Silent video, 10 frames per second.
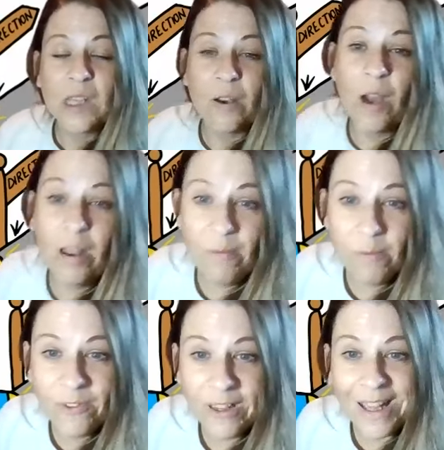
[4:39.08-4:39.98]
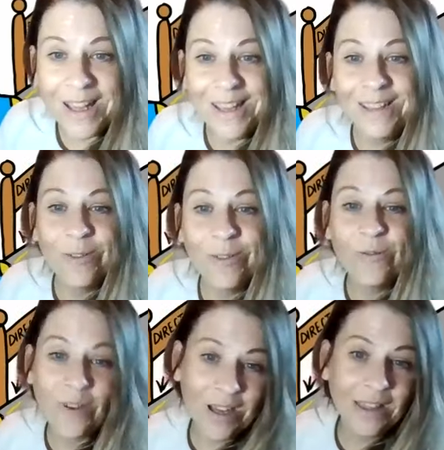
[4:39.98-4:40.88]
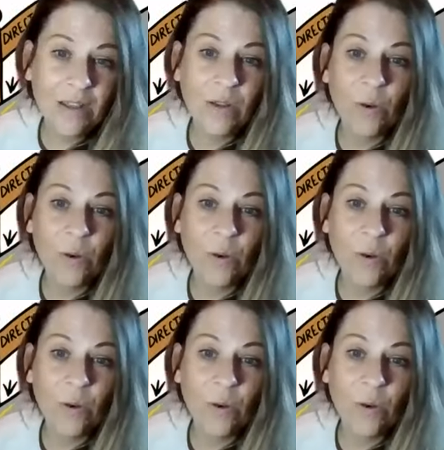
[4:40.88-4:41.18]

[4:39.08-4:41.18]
So hopefully you'll find this